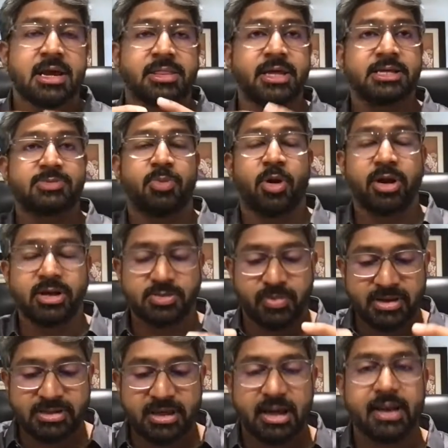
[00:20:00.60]
These products
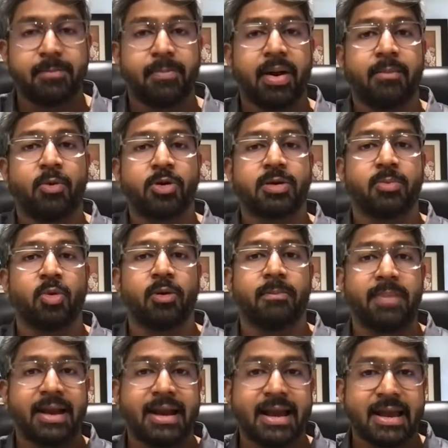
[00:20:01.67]
basically promote more
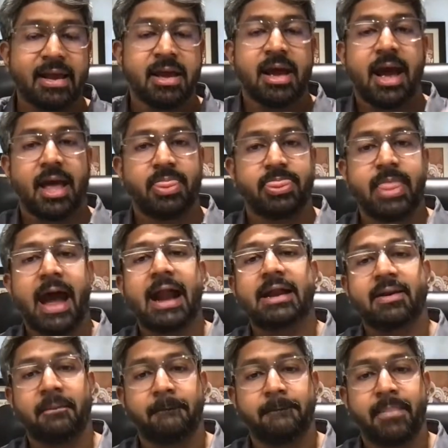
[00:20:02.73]
bleeding, and
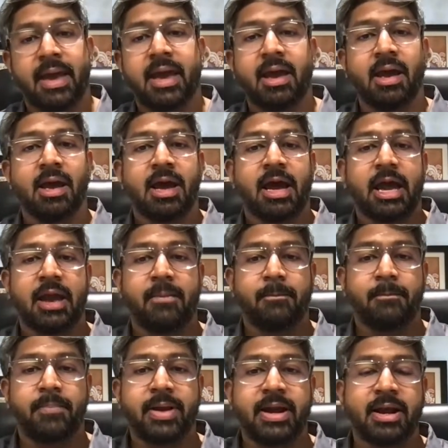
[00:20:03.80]
that may
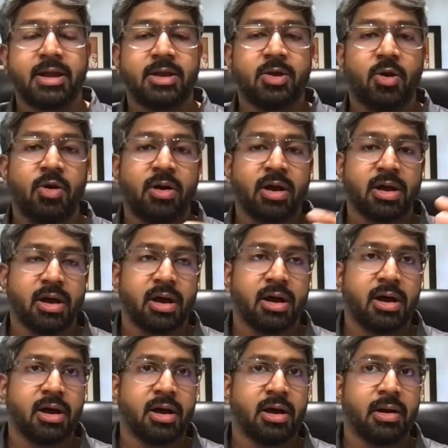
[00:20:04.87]
impede your
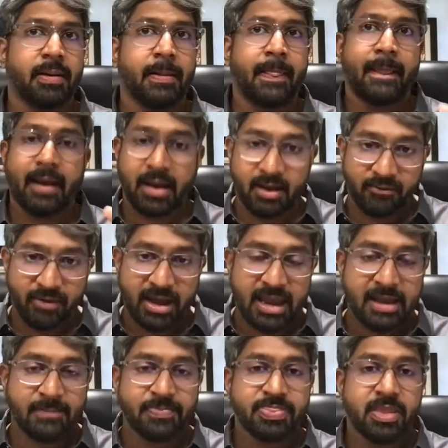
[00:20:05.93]
recovery.